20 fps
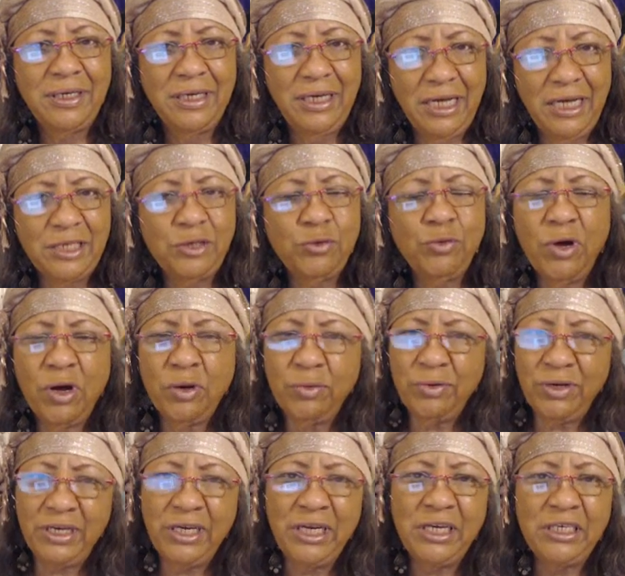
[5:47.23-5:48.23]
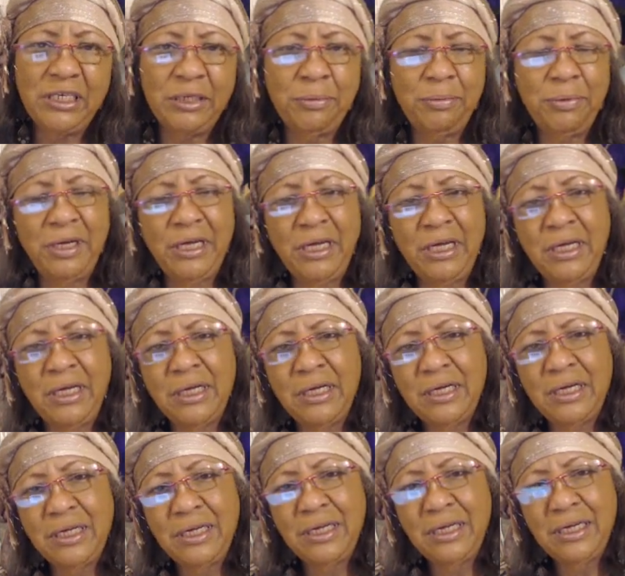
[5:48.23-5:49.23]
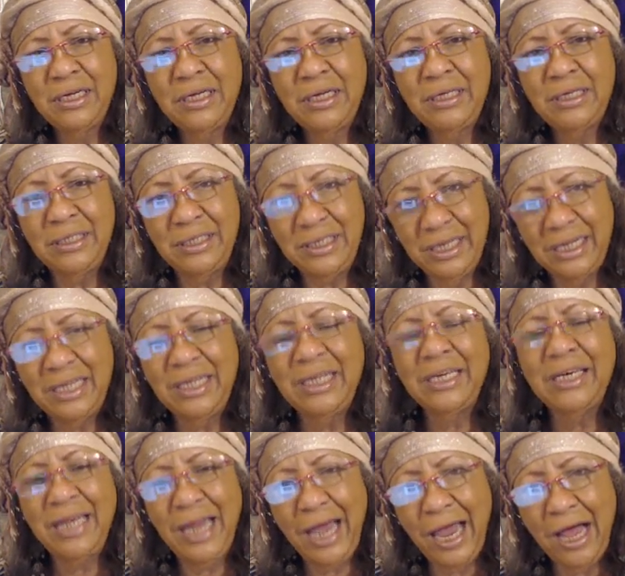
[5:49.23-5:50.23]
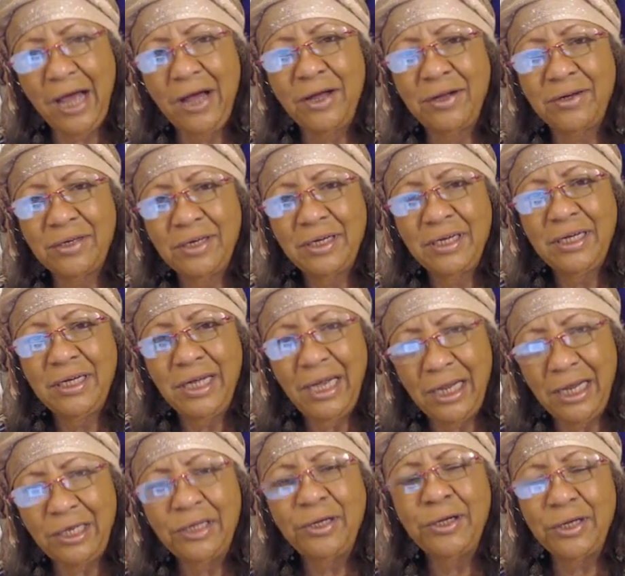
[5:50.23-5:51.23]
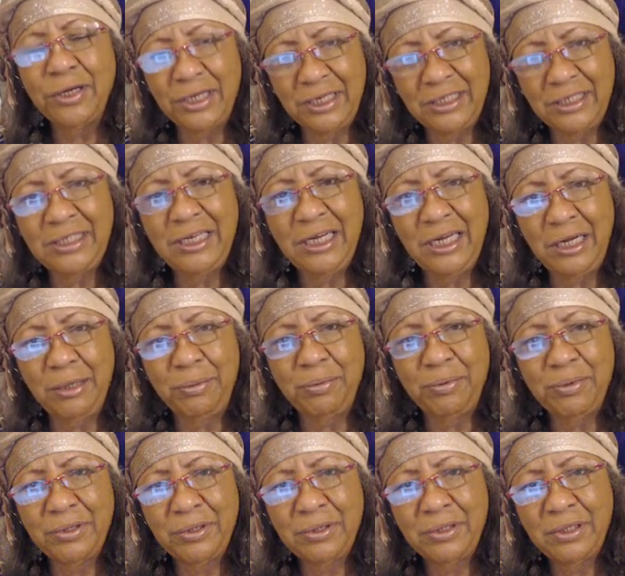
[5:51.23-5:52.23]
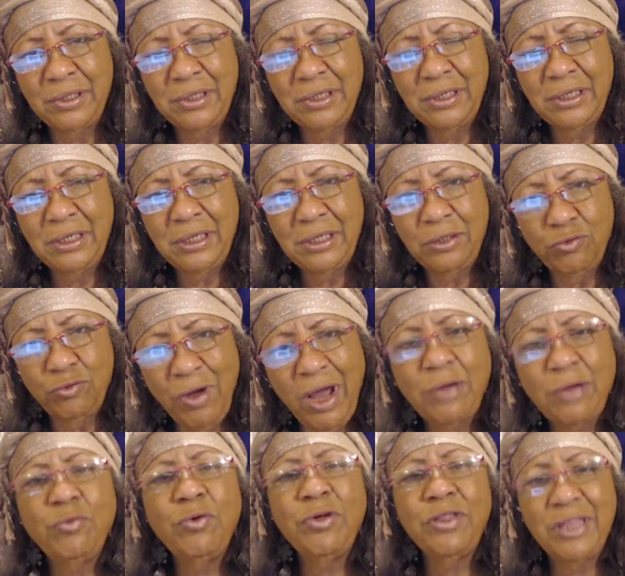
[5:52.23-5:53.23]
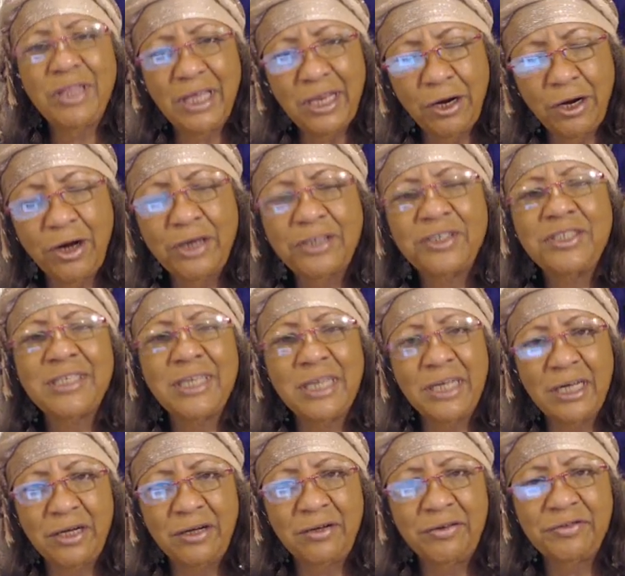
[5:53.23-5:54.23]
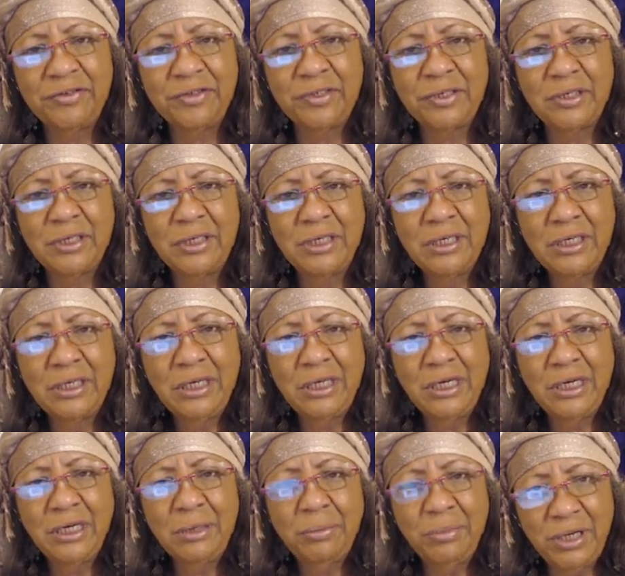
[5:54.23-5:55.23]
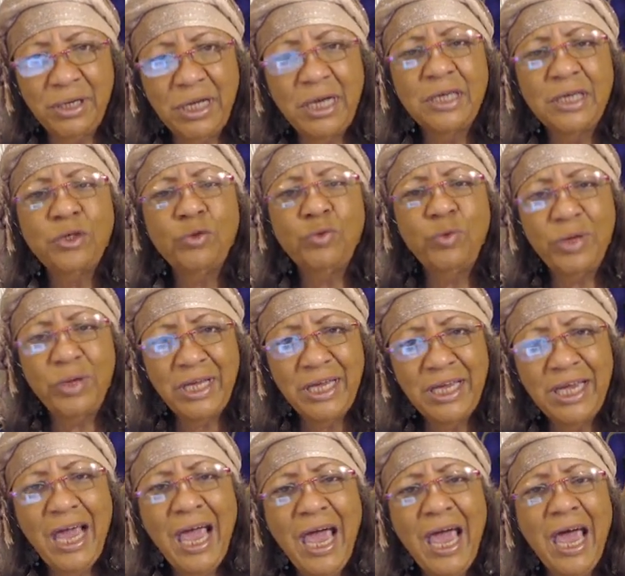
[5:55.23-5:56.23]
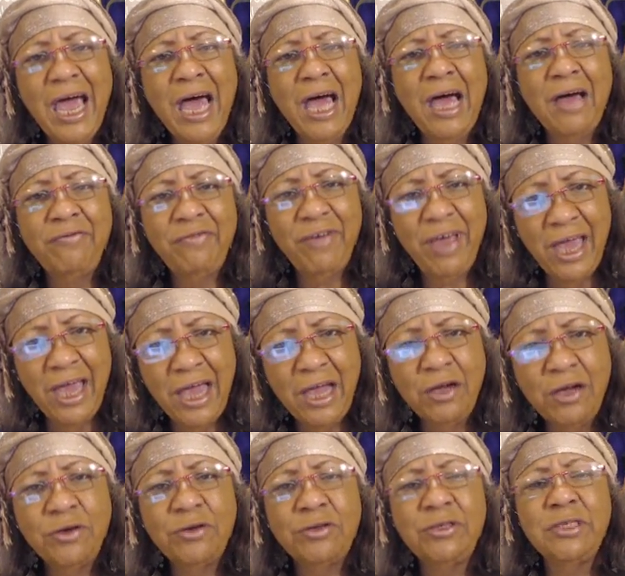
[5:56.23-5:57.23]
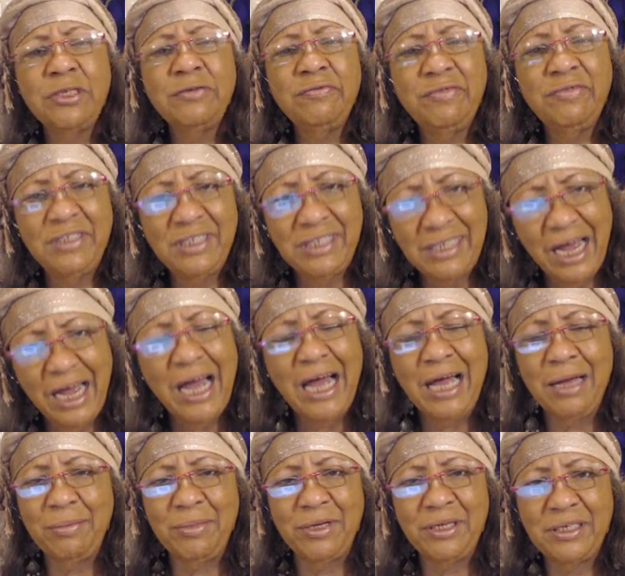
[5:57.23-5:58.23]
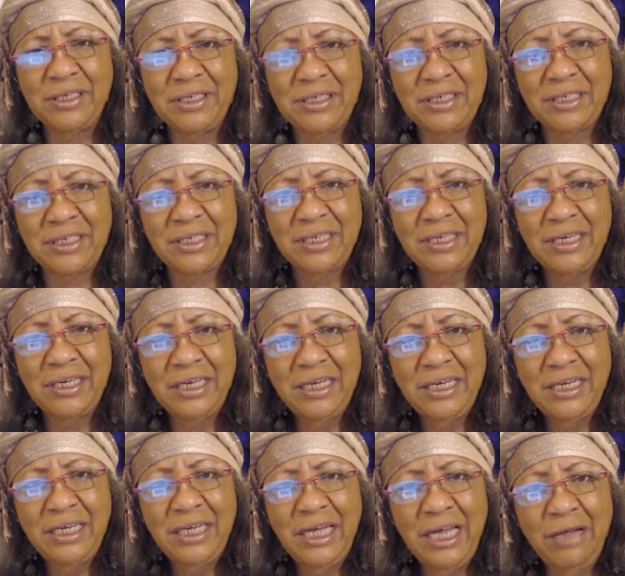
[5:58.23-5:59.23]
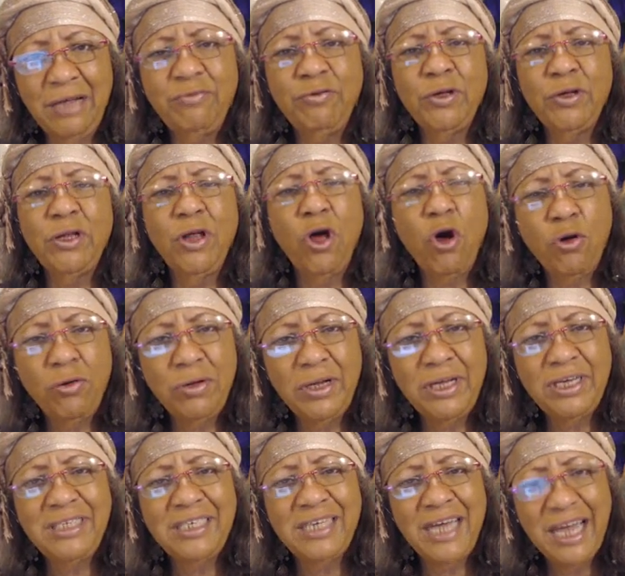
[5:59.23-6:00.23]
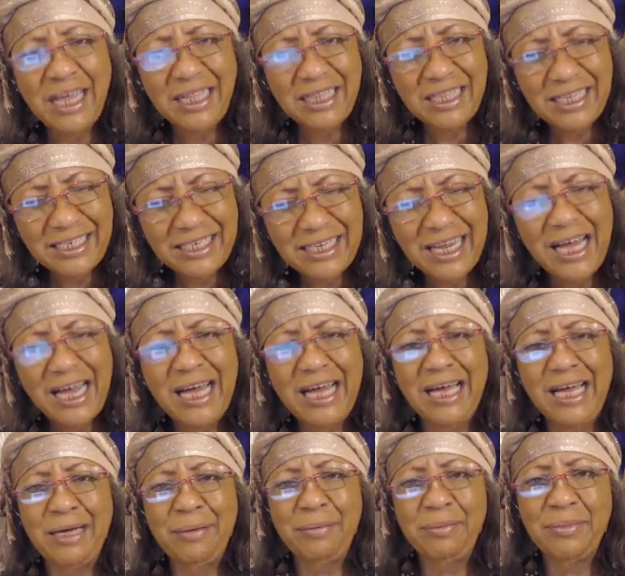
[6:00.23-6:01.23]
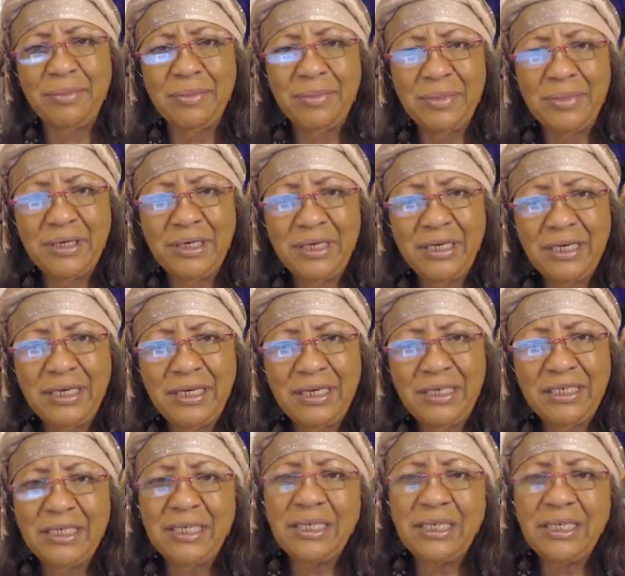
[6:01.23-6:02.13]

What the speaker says: is where we need to be, digging down and looking deep, right within ourselves, because we have acres of diamonds if we'll only take the time to